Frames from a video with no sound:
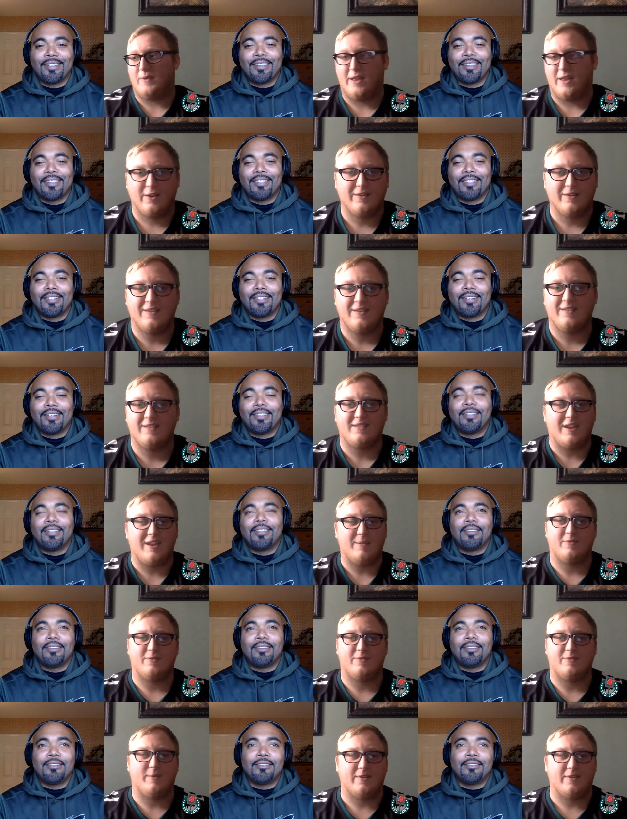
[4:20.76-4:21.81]
Speaker 1: man. This
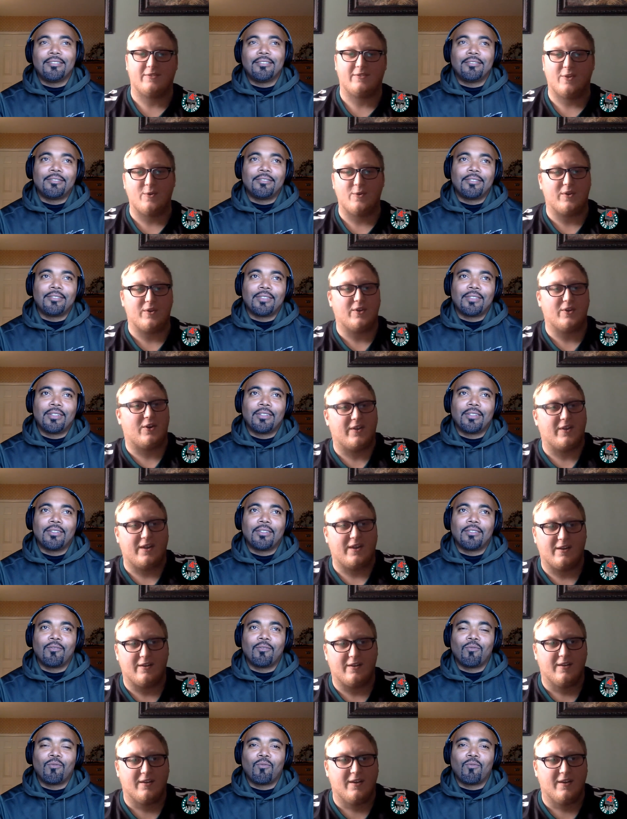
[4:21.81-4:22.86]
team has been so good all
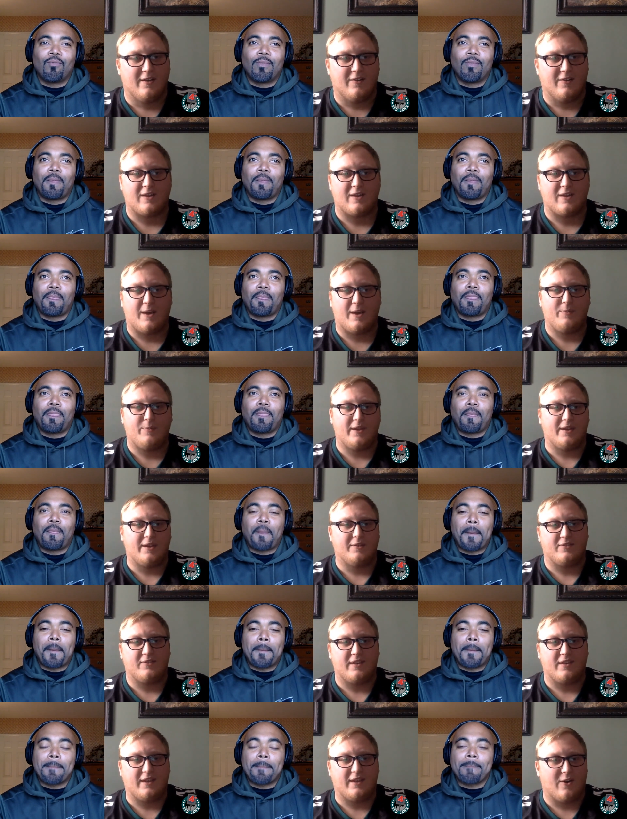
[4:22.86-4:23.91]
year, the top of the
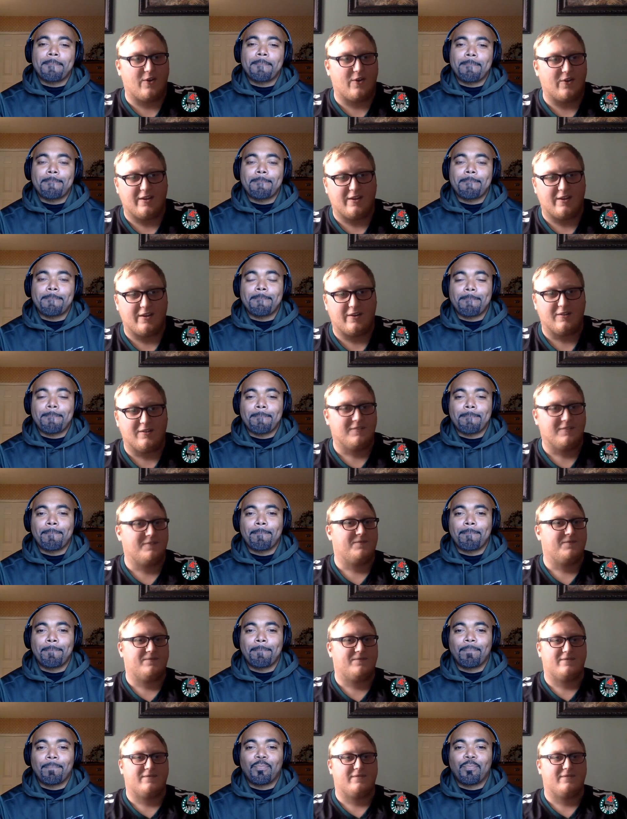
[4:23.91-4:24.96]
NFC all year.
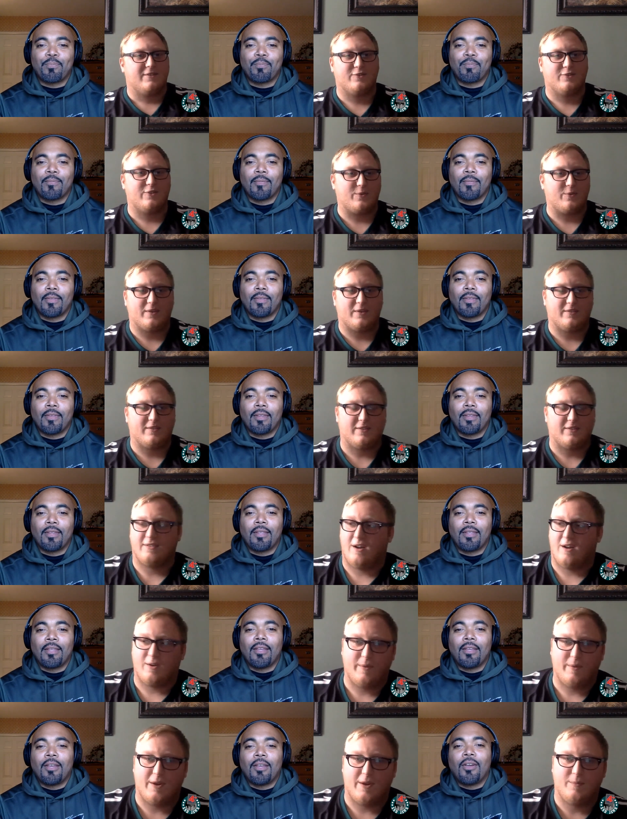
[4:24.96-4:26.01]
There's no reason to
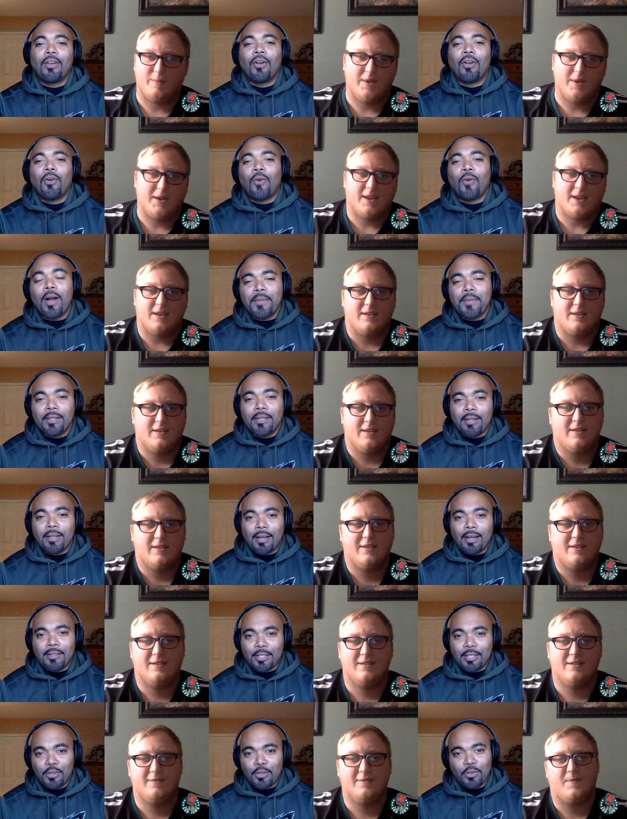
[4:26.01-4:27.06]
talk about them like that.
Speaker 2: Well, I
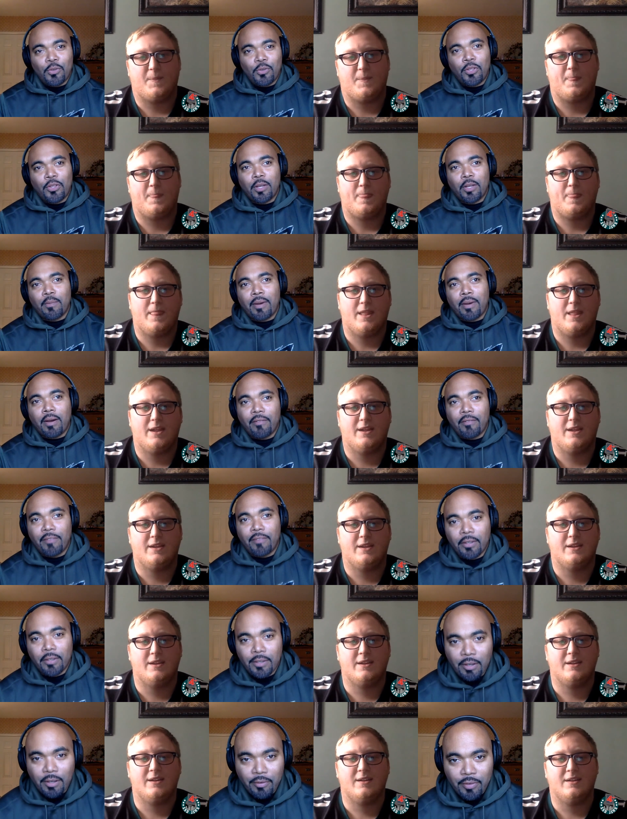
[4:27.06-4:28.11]
mean, I think you think
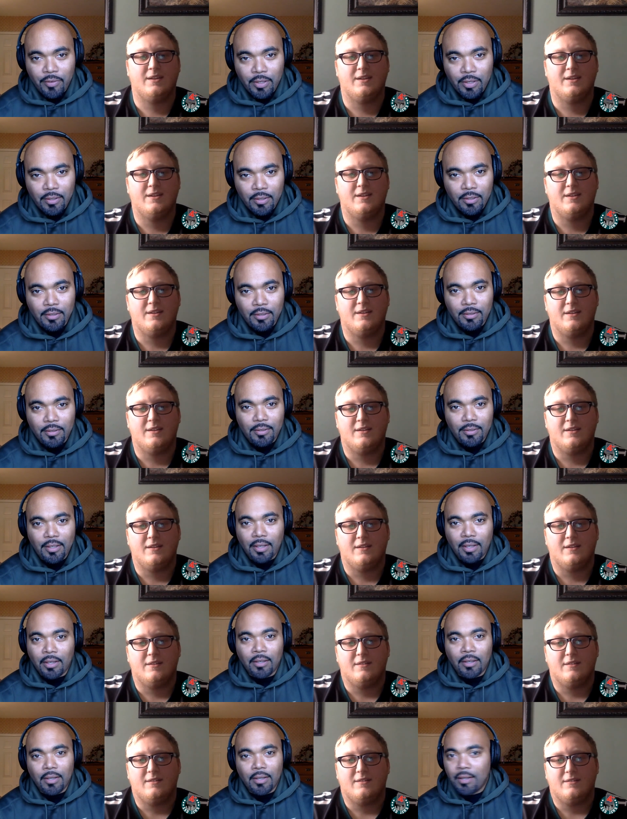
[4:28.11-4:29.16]
about Philadelphia
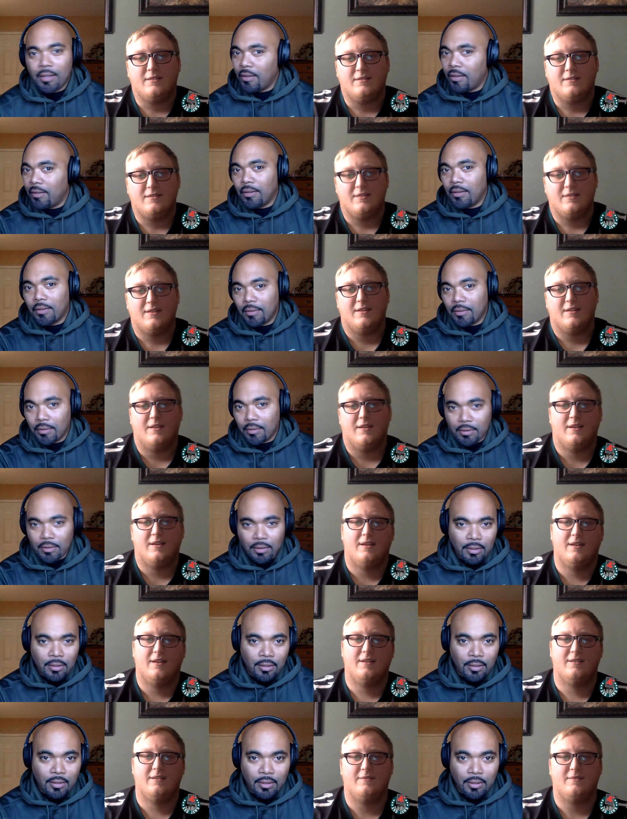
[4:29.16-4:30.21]
in in
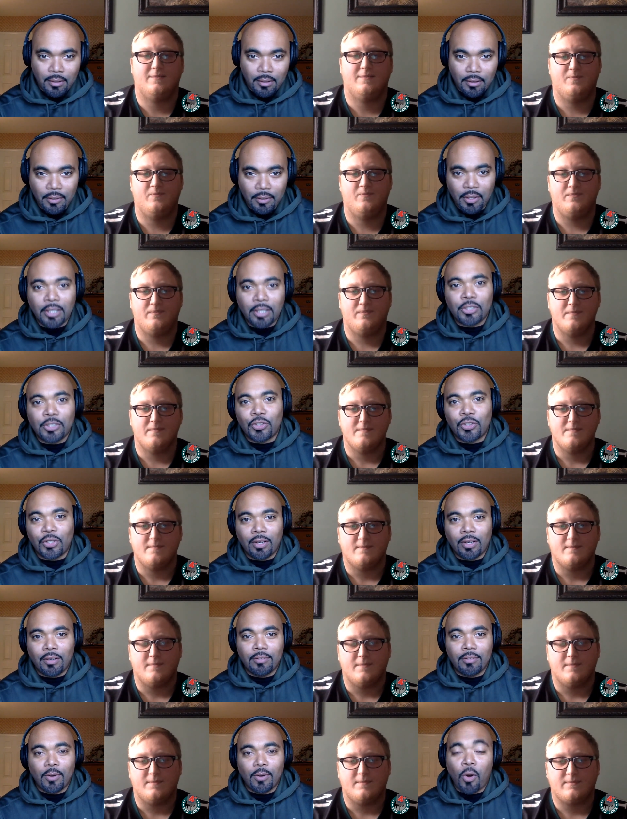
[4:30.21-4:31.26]
uh, a
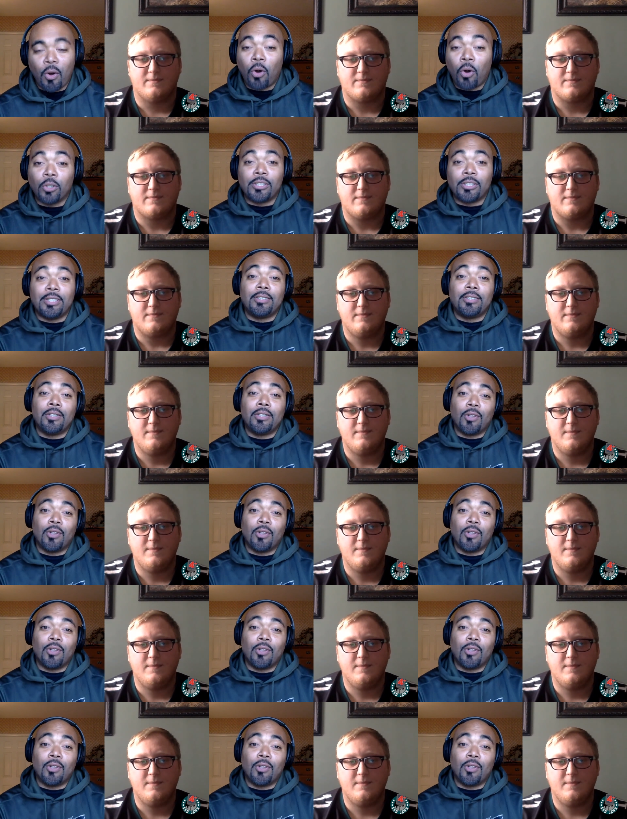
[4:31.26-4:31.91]
nutshell all